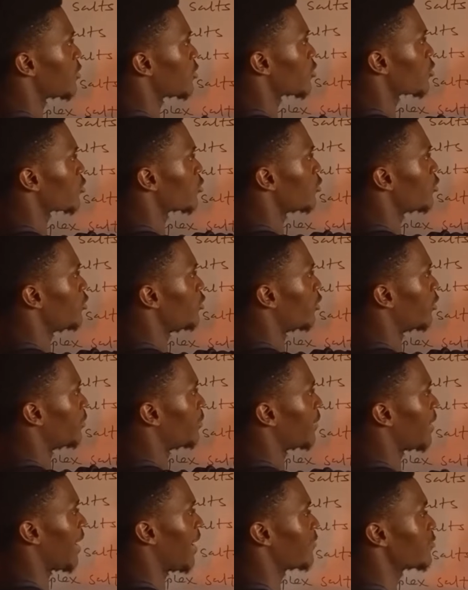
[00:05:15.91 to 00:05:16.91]

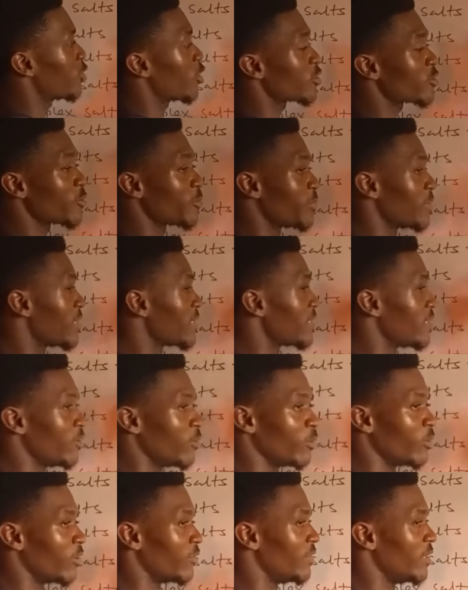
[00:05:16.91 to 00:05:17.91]
sodium, I've just replaced the
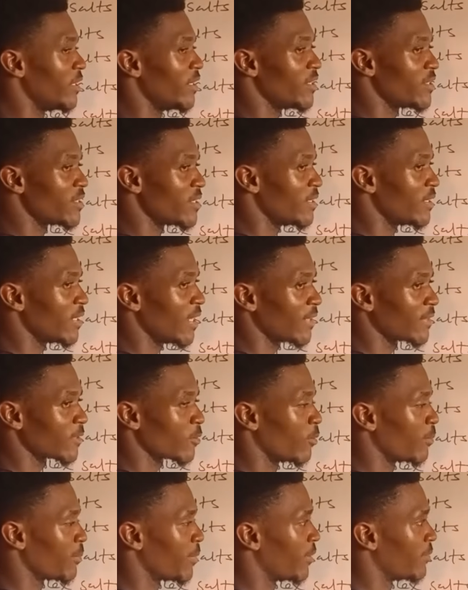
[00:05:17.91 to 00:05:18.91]
whole of the H in
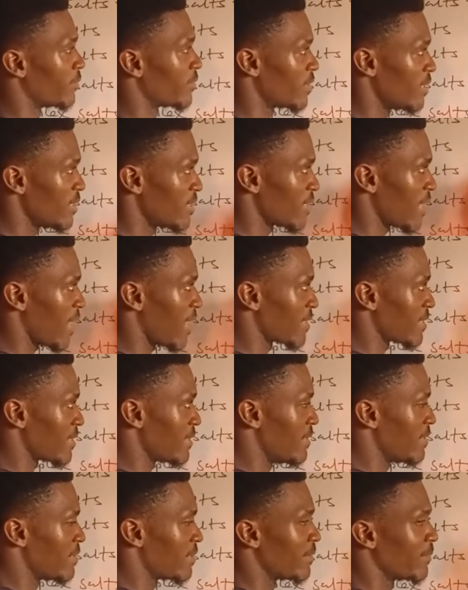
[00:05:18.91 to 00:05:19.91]
that compound, this
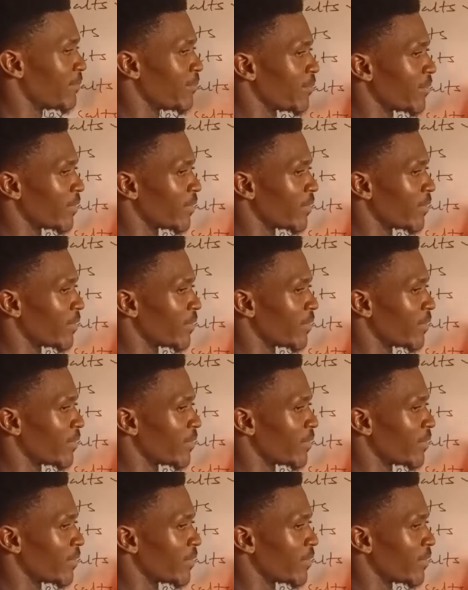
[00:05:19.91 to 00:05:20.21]
acid.